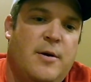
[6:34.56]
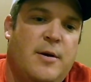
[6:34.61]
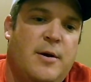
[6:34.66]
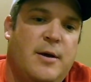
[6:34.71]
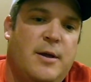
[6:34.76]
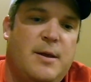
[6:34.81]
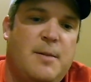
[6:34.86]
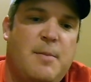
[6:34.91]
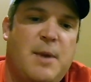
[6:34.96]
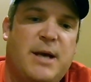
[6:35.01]

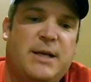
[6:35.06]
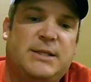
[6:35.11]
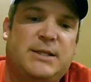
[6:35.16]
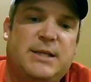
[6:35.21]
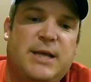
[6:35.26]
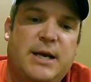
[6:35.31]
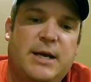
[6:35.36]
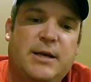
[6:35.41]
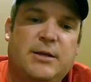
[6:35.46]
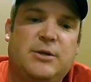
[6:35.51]
And then my
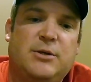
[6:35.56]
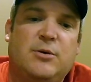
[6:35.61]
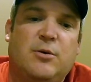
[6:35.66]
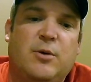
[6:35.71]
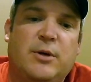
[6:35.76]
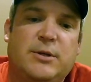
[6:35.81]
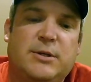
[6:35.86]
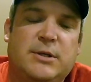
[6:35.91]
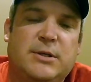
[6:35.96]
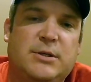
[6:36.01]
second
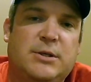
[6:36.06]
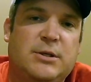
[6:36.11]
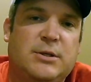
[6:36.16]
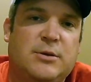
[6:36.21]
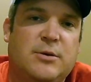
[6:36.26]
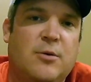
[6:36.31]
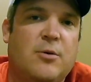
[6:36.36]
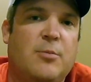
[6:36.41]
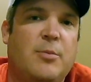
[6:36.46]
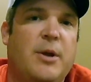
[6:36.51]
choice is
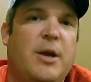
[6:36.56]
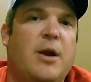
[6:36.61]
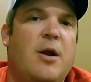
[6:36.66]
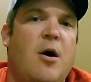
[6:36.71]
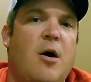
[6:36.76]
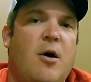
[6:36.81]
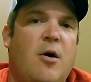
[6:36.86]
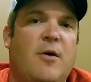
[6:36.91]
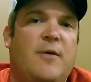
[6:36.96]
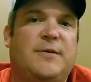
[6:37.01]
just going to be an
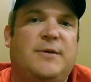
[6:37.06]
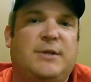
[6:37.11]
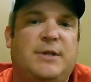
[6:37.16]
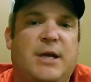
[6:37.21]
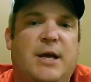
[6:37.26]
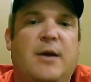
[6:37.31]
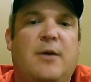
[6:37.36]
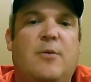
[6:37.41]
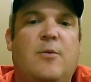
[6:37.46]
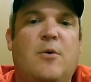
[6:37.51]

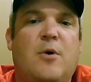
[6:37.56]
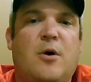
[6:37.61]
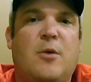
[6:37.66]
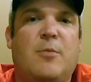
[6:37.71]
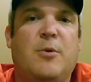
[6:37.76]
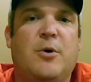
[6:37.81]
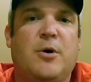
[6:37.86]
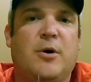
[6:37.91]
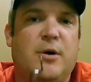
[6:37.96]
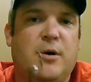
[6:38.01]
offset
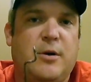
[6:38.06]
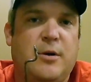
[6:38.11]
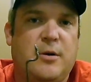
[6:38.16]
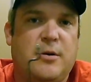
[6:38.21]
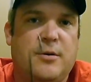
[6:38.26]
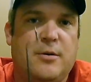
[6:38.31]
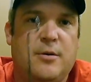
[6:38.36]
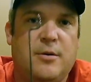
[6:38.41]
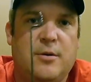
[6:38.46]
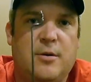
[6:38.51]
worm hook.
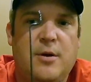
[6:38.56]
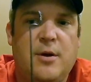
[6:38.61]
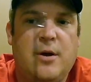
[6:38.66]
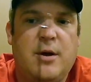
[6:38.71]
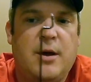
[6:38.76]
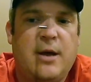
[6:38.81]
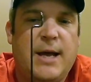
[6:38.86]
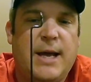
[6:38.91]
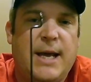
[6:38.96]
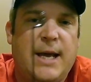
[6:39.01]

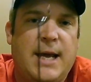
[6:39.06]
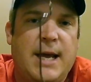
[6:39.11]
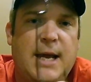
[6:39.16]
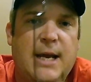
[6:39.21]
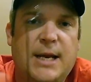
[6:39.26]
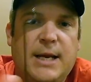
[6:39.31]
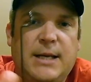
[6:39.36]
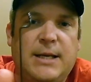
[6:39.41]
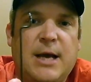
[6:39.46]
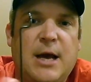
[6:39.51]

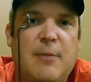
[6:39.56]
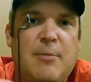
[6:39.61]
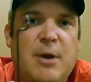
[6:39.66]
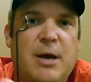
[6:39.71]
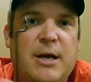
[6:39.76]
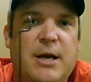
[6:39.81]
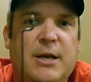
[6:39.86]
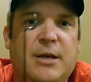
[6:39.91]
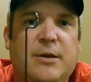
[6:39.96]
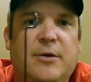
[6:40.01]
Anytime
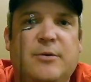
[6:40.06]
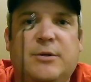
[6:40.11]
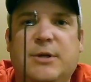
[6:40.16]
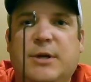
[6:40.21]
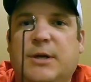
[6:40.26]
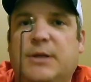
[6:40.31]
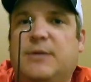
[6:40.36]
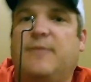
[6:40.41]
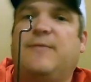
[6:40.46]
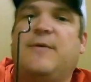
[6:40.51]
I can use
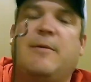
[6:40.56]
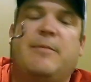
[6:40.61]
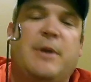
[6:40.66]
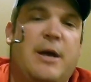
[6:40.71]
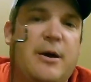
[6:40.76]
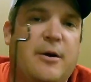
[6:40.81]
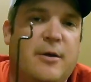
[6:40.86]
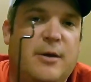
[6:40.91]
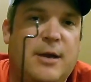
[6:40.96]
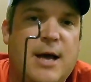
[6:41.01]
this, if I'm
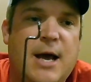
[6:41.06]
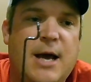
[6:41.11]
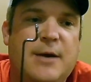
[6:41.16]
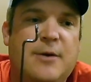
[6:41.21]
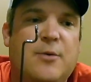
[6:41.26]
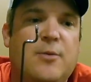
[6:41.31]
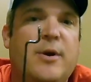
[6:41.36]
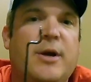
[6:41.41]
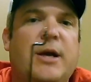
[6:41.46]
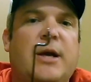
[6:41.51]

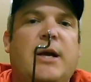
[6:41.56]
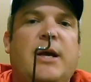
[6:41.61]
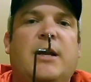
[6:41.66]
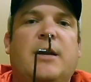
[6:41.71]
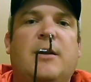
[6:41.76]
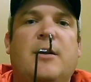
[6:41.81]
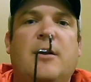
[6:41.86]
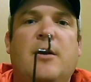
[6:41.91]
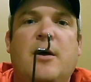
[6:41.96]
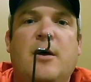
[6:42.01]
Carolina
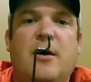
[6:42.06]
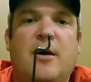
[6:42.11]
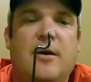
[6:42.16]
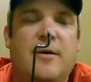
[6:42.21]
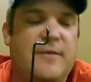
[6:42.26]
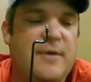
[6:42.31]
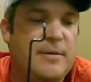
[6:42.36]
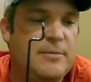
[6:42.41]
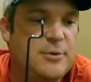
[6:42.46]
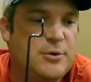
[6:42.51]
rigging,
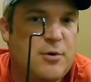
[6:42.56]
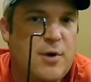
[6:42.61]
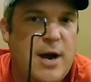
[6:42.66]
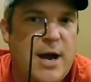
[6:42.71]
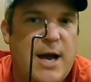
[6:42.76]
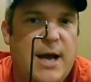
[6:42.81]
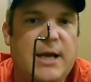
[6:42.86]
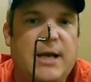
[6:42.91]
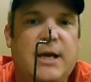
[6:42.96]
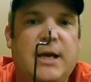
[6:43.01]
if I'm
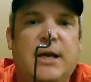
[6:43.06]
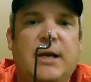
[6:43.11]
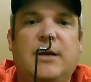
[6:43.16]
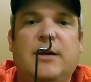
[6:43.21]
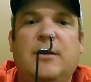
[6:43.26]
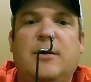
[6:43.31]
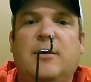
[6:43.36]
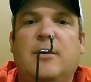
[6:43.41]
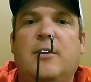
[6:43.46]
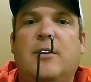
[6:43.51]

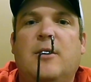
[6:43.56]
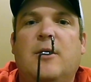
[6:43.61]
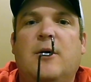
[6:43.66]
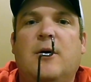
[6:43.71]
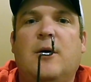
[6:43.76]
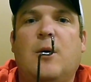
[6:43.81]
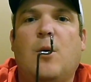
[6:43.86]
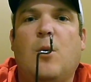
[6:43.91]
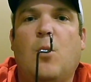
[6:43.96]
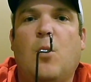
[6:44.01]
dragging,
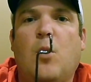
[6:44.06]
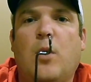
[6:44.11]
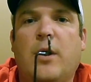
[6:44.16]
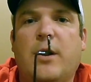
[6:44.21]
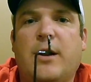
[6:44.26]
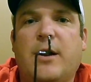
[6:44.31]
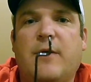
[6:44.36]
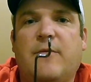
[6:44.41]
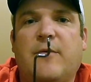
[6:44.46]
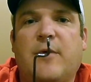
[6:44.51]

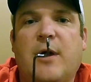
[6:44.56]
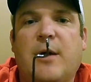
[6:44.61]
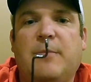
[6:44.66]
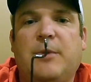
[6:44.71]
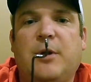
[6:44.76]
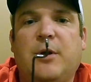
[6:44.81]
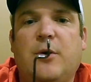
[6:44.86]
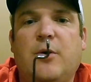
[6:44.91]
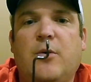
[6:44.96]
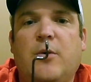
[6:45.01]
whatever I'm
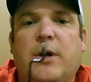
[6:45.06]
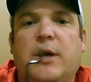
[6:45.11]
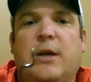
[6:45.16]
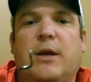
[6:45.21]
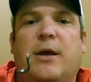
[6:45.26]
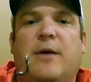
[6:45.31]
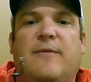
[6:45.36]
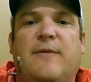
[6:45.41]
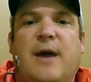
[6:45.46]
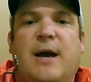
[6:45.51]
doing,
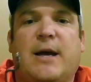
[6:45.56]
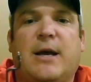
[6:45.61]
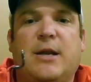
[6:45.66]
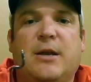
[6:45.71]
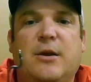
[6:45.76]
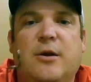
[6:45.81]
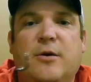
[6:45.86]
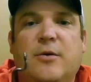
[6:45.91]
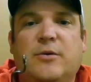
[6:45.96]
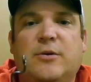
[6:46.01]
if I
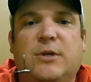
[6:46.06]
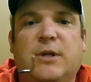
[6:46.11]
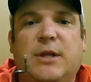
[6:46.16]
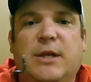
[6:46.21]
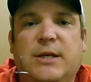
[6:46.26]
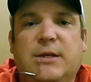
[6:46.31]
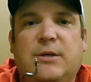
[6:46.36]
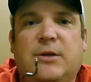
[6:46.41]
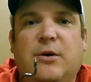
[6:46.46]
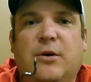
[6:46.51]
can use
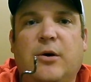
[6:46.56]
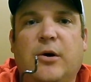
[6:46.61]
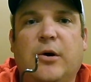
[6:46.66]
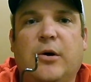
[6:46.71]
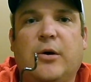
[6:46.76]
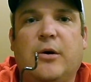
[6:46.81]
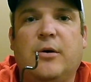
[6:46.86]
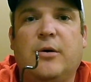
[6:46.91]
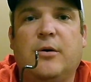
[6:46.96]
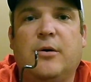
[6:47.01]
this
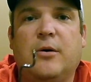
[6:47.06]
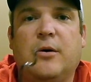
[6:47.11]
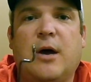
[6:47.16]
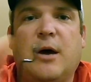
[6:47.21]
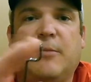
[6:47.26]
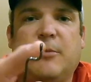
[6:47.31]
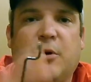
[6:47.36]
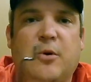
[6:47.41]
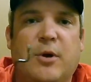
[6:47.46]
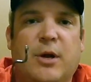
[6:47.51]
hook,
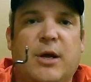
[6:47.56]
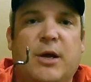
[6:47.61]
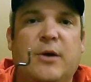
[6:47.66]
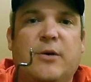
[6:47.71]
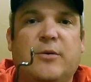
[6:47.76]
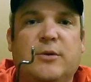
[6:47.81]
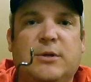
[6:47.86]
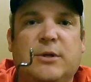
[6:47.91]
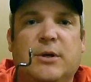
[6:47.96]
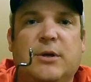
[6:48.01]
I'm going to
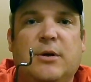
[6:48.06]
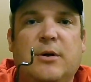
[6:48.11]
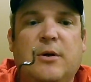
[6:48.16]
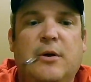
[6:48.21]
use it.